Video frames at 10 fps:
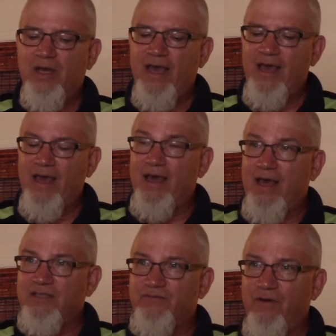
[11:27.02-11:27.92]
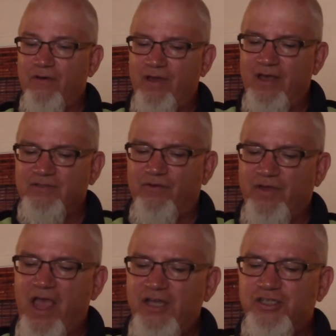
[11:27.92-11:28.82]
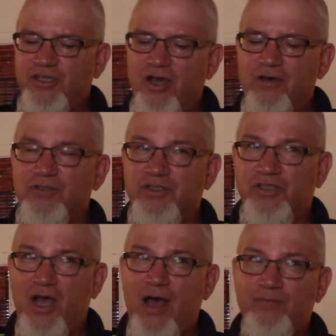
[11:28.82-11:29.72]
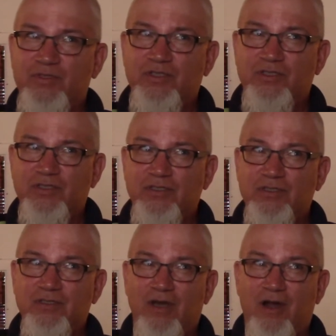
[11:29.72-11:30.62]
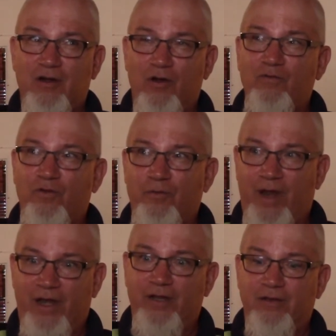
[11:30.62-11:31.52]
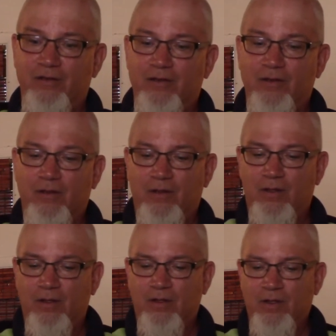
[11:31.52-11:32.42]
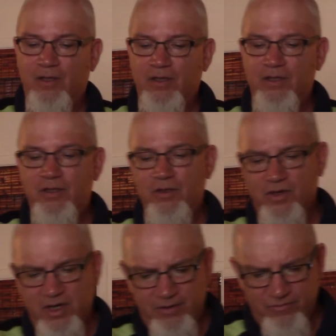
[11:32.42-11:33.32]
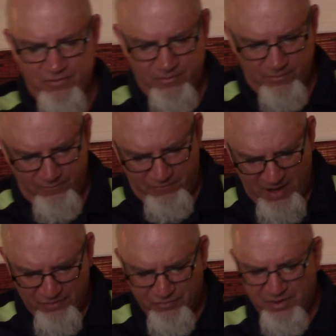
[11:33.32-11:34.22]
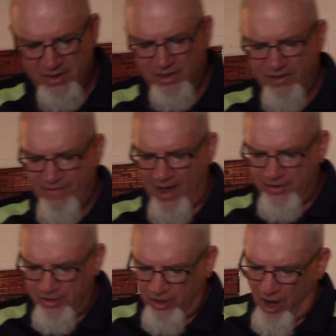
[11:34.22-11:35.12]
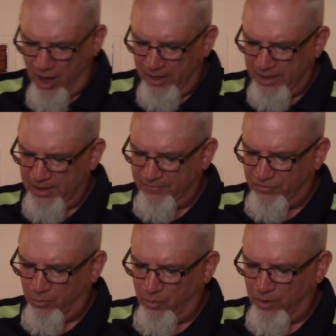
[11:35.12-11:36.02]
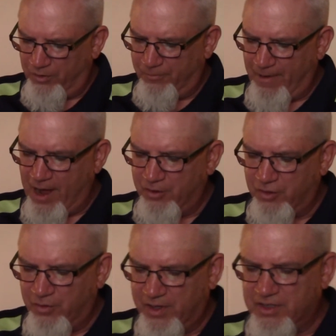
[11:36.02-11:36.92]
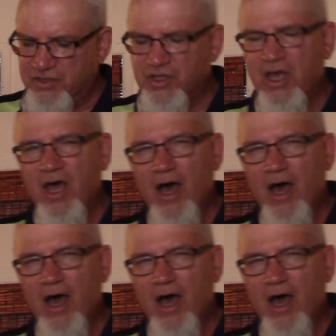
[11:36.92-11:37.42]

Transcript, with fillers: As, as vocation goes, jobs are overrated. You, you can even faithfully live out your calling if the world around you is